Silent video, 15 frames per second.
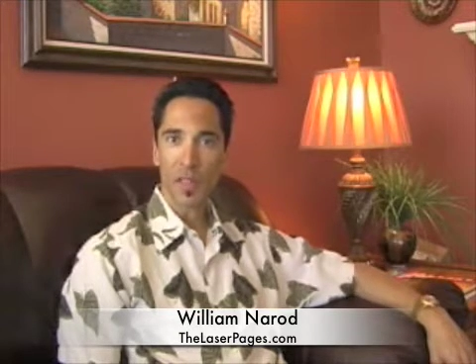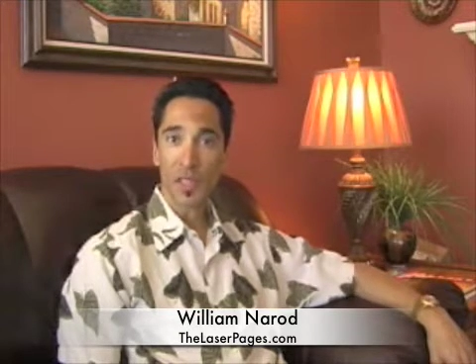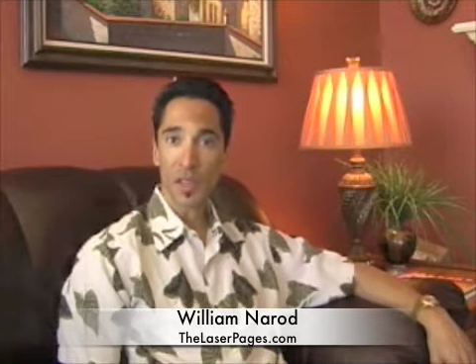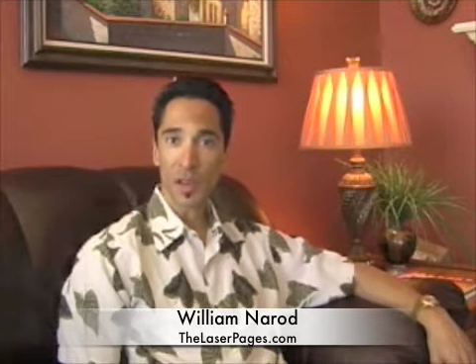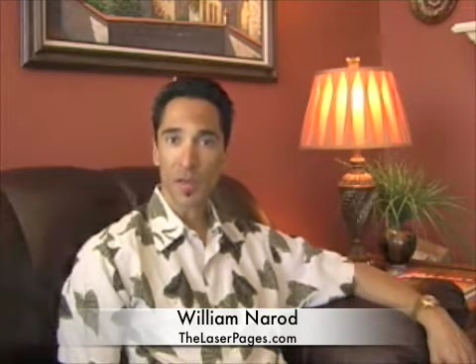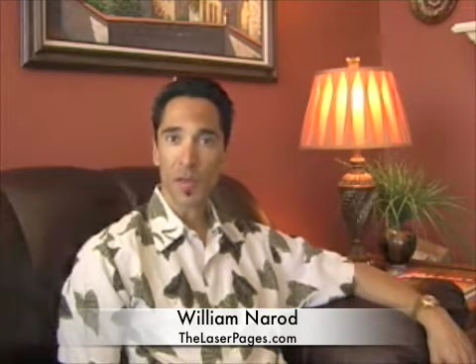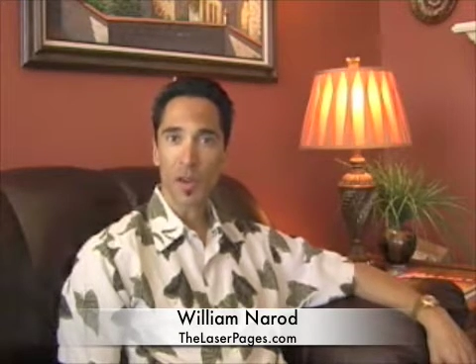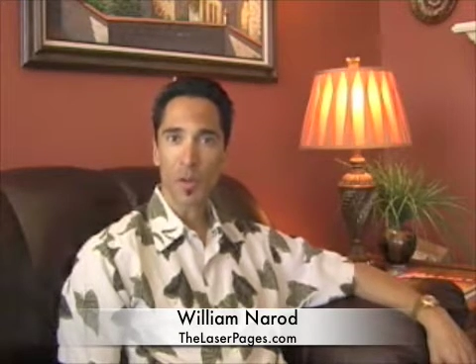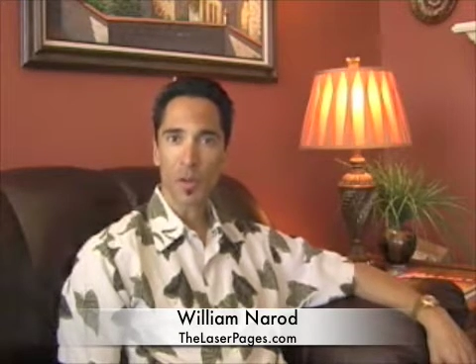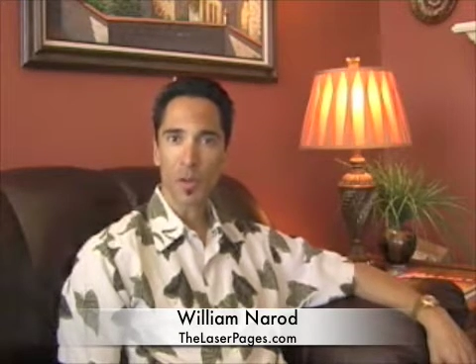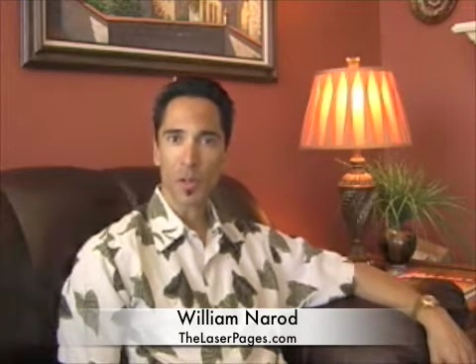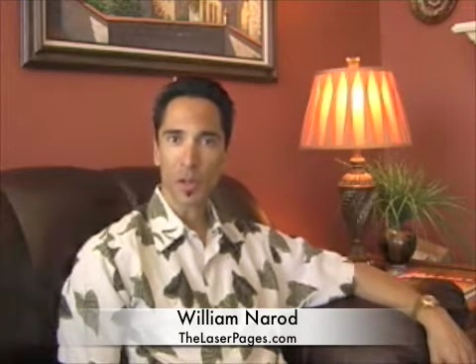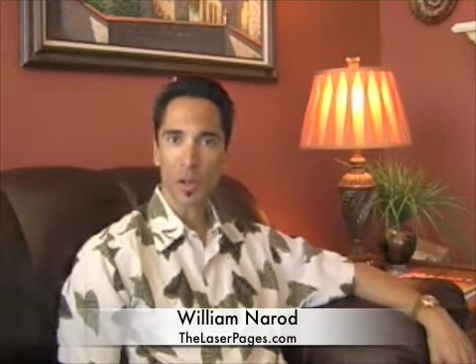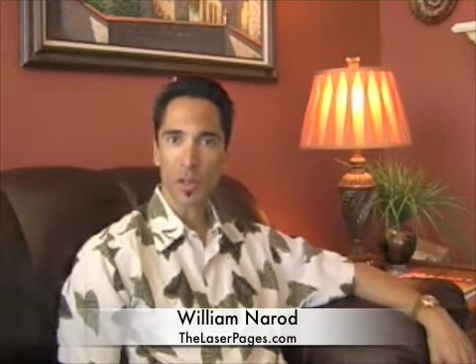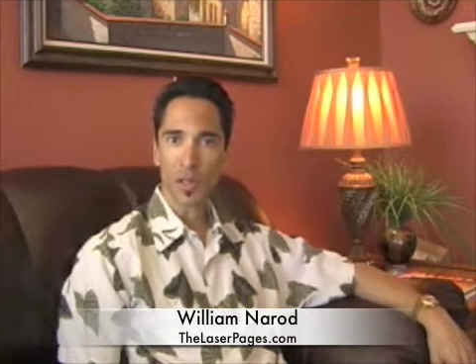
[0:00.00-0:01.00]
significant
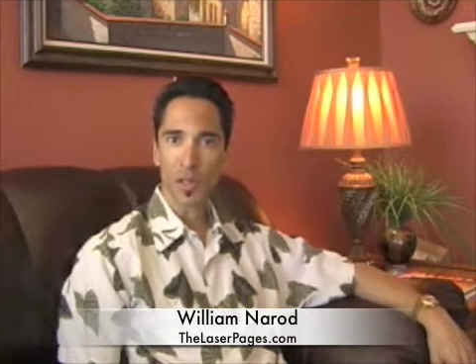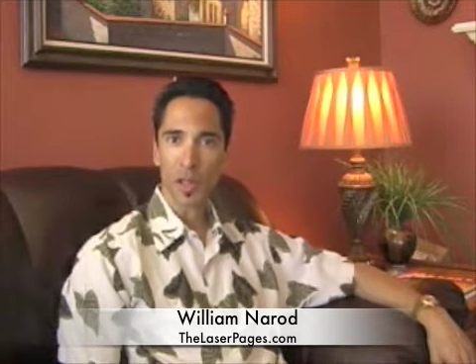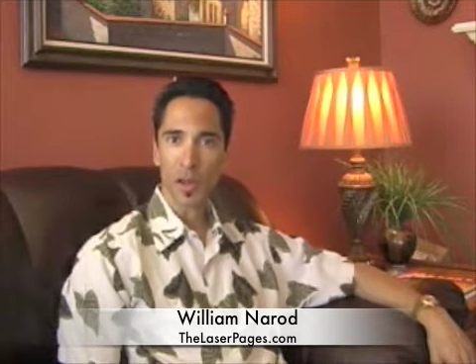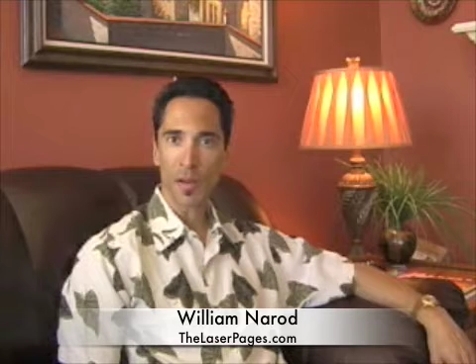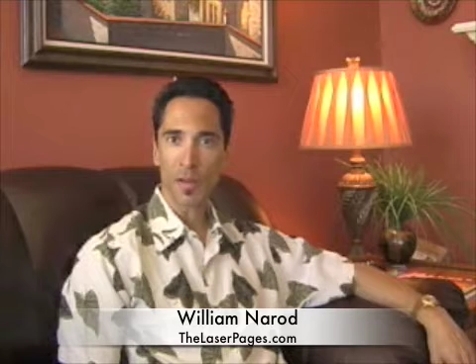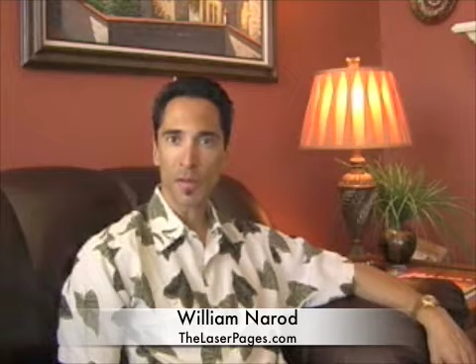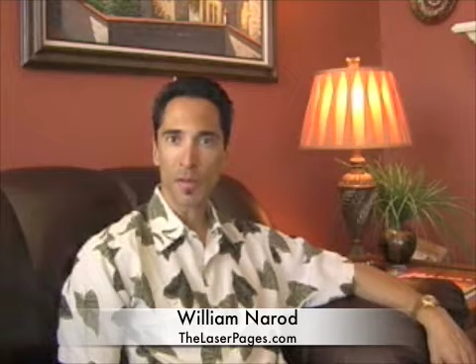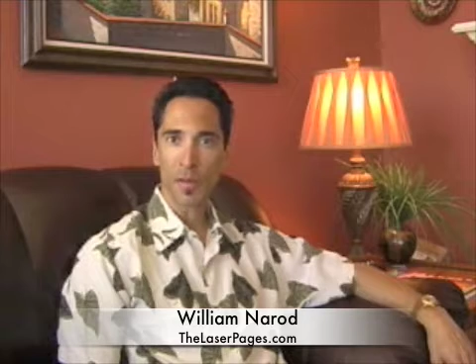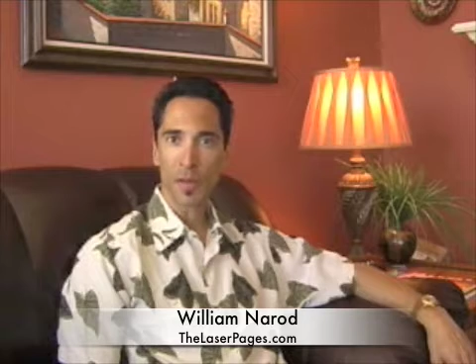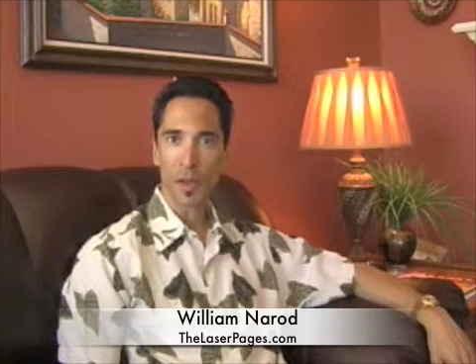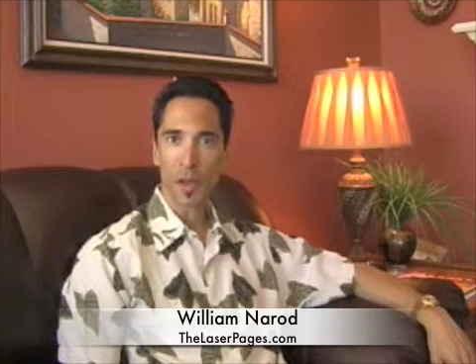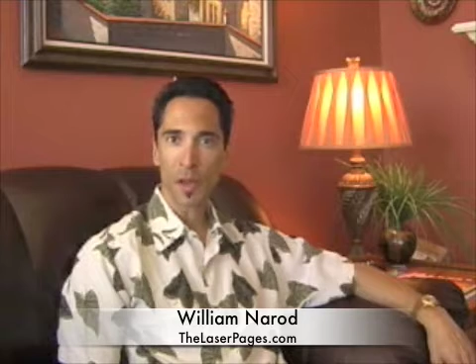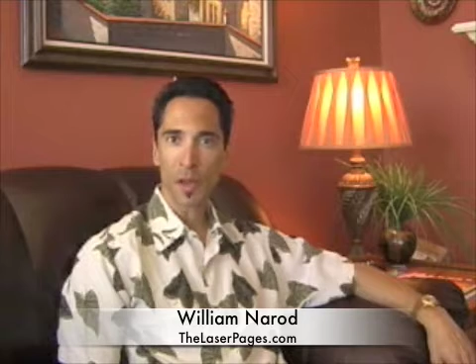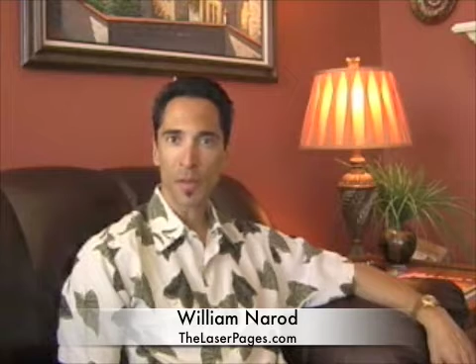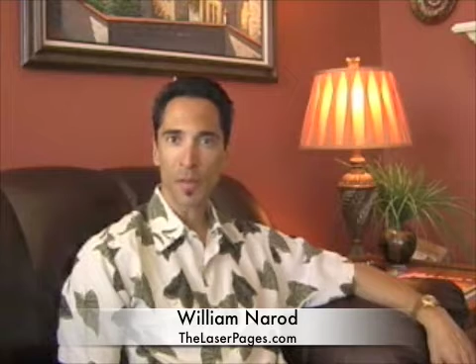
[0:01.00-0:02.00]
results of
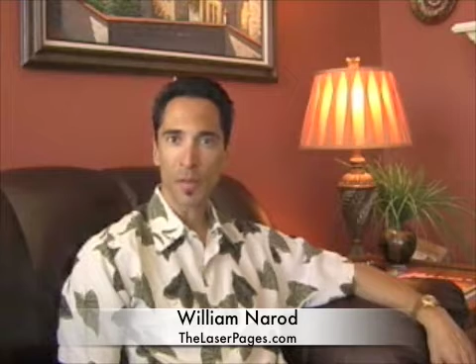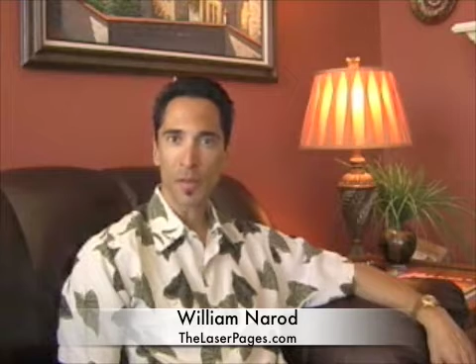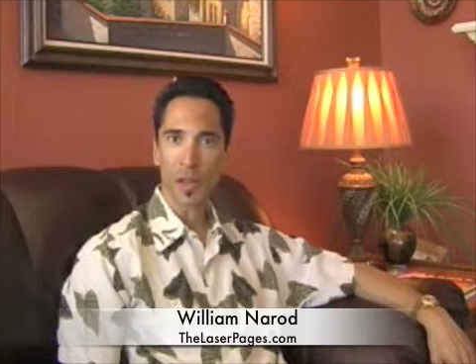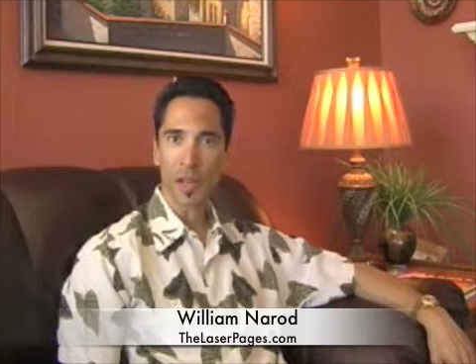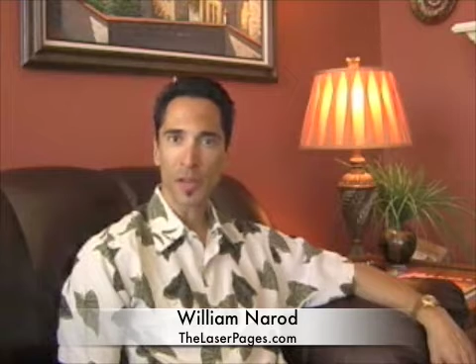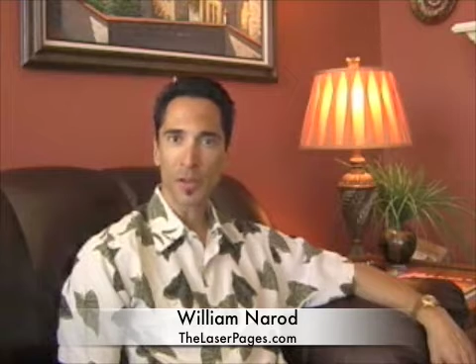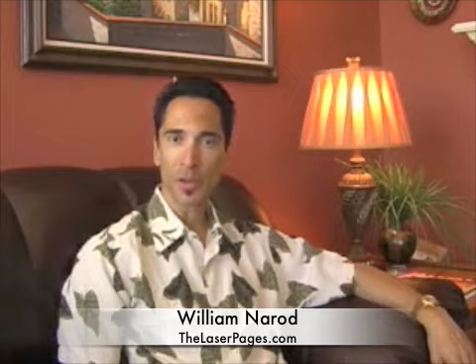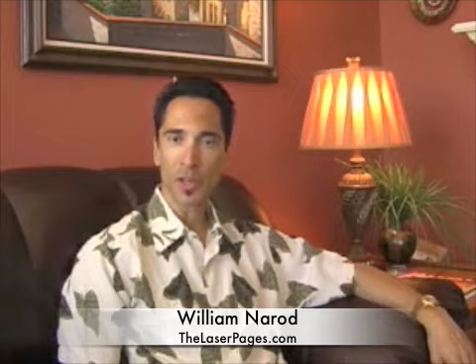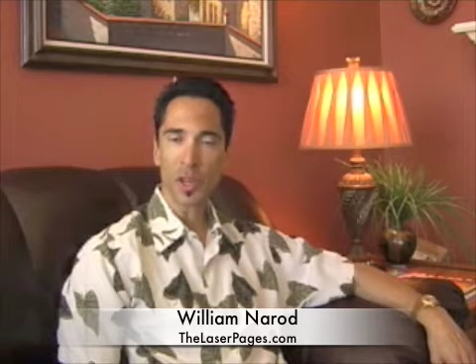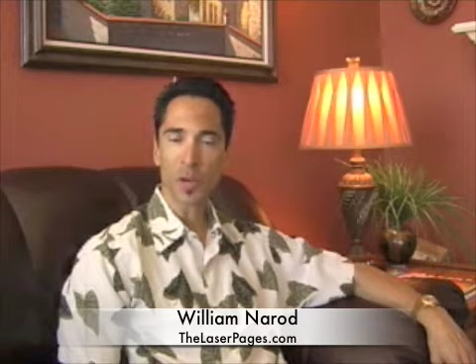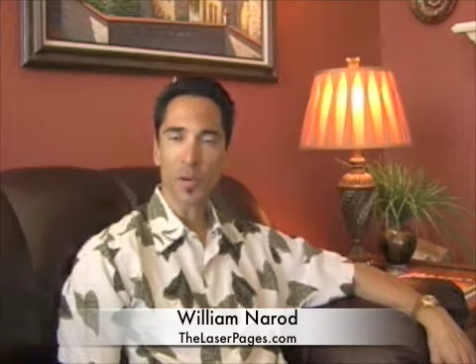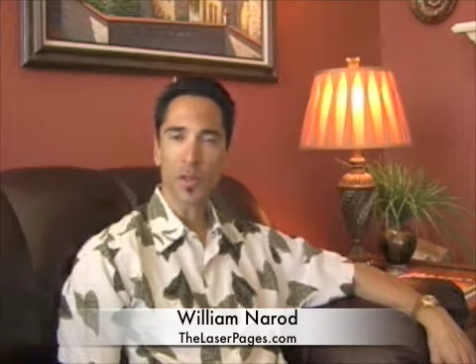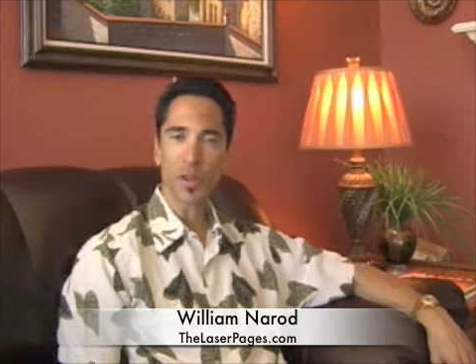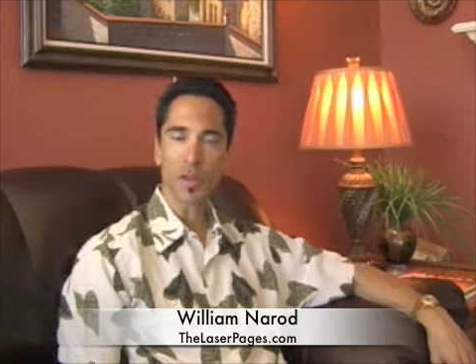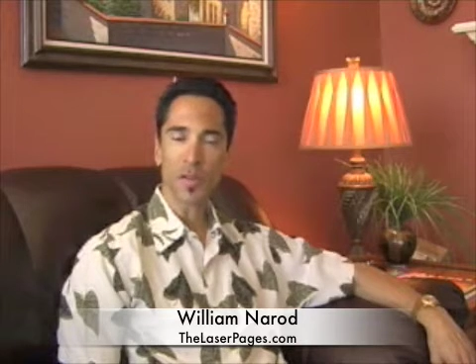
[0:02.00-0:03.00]
laser skin
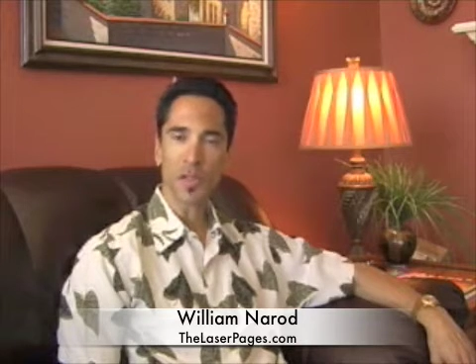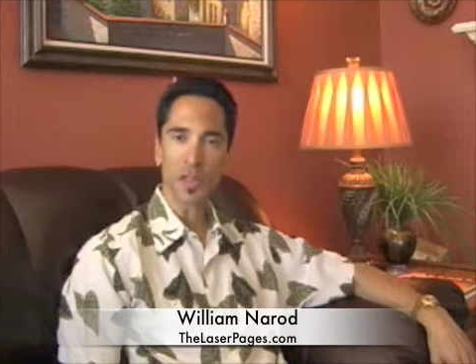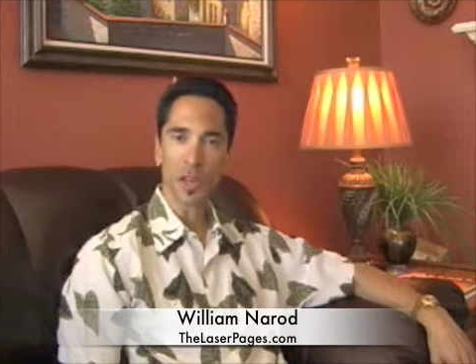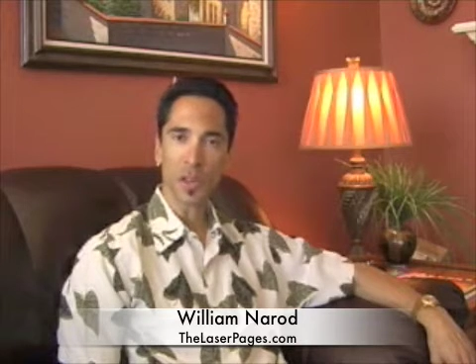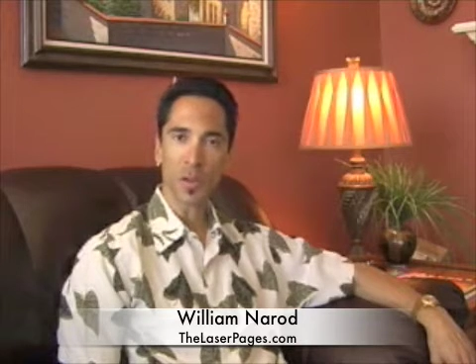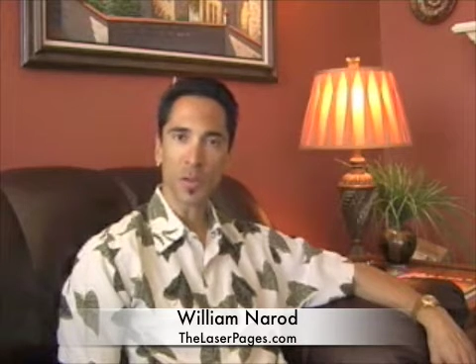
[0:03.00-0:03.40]
resurfacing.